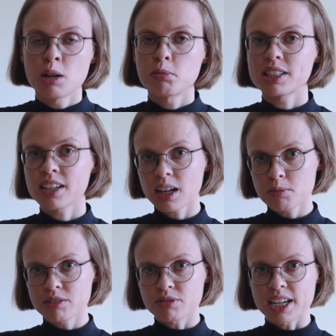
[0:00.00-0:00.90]
but
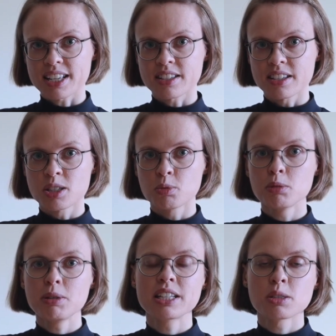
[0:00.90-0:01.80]
common phrases
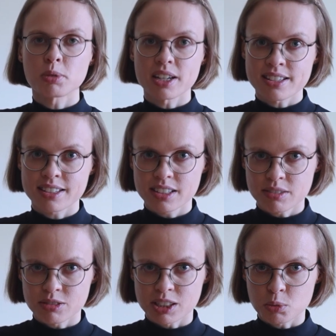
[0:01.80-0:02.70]
will be expressed in
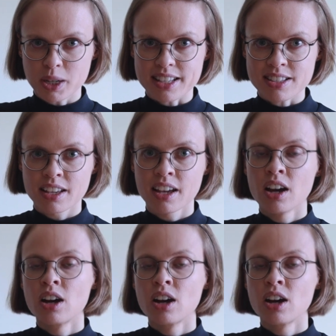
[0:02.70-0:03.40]
different ways.